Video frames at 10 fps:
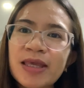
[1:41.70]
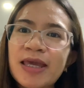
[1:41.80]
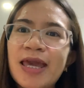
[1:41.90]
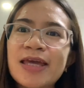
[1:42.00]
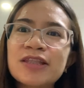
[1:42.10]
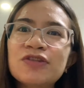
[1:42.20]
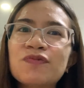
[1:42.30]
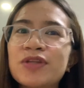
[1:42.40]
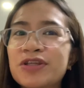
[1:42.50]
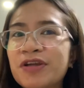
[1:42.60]

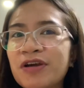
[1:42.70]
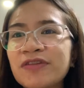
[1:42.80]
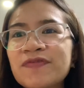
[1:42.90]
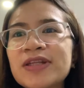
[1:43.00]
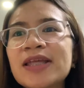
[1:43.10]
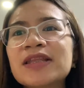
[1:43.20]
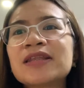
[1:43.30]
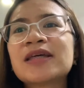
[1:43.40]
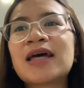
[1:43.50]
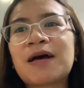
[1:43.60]
and when you're confident,
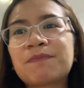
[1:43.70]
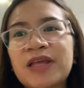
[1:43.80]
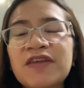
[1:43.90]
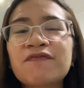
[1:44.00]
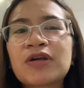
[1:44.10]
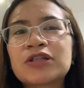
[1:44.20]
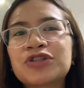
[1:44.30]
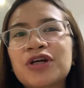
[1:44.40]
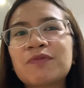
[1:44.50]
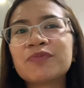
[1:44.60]
applying for a
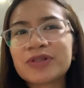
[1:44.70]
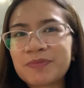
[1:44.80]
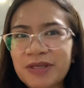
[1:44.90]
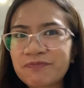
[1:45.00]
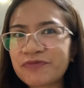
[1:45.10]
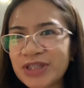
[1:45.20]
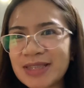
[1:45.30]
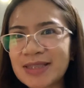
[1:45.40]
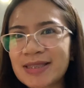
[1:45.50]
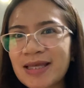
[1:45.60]
job will be a
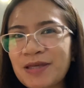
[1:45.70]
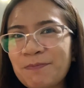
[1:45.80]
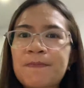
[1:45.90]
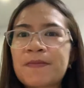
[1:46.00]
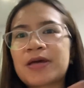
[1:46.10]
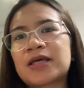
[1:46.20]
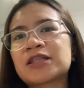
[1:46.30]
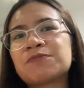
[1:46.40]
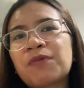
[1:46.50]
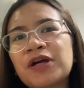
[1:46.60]
breeze.
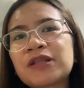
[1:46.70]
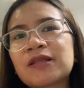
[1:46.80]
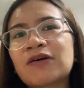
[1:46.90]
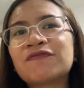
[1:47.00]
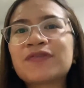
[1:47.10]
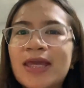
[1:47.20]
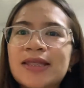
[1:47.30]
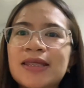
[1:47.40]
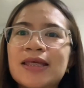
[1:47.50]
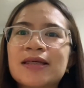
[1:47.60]
As part of
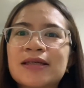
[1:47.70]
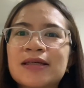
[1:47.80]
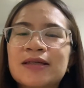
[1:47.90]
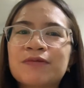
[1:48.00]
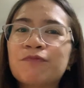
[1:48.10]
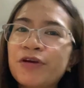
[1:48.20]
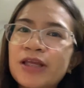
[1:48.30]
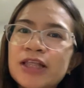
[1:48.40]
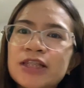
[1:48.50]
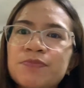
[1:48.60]
gaining more
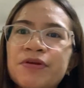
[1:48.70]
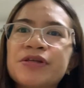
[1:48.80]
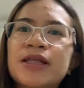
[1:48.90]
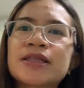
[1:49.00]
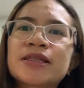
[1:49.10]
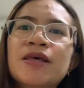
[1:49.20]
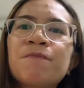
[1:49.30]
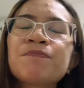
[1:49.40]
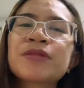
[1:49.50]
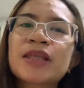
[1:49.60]
experience
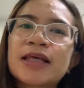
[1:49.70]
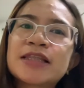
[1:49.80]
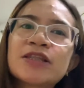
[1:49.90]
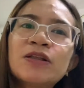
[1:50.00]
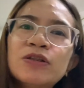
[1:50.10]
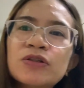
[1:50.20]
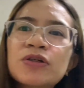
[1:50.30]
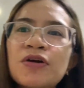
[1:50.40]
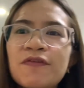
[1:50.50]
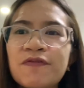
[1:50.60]
is to
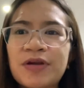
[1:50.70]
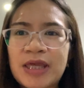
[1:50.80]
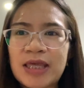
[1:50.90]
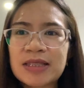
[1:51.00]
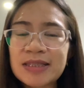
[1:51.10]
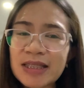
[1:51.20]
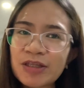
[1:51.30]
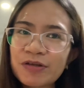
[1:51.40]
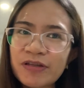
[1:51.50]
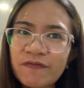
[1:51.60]
look for a
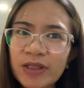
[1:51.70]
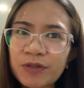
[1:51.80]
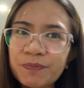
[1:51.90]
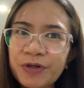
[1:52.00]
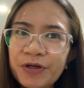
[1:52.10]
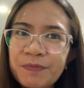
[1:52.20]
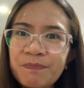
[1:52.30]
senior developer